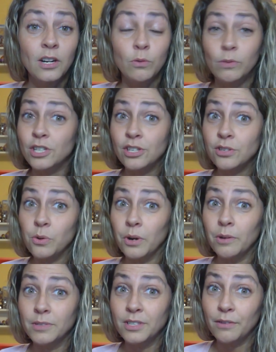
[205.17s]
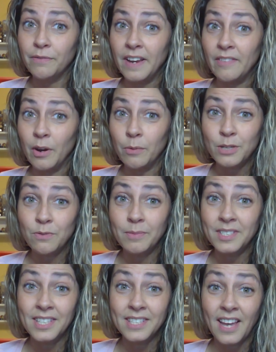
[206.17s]
Which story was your favorite? Which one
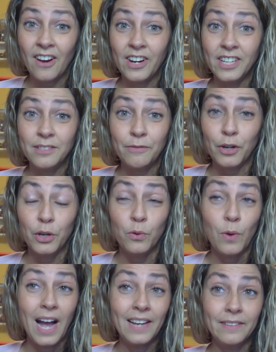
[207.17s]
was the scariest for you?